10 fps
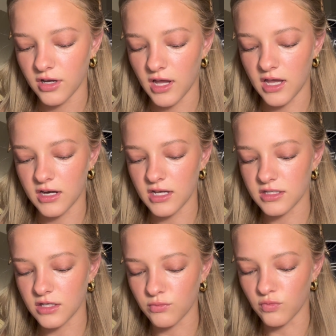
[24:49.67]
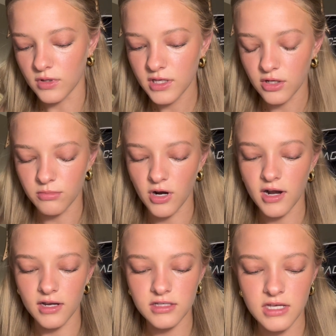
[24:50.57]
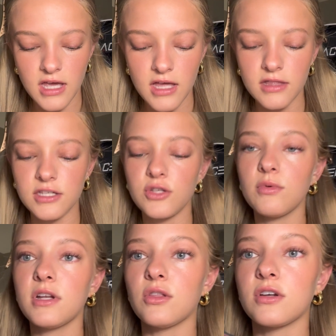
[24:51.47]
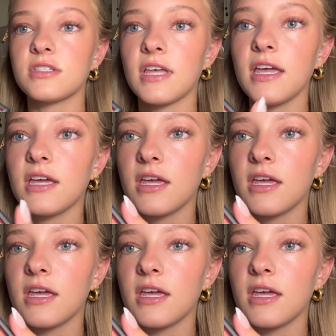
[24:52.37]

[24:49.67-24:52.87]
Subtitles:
and it's a really good product. This is what it looks like.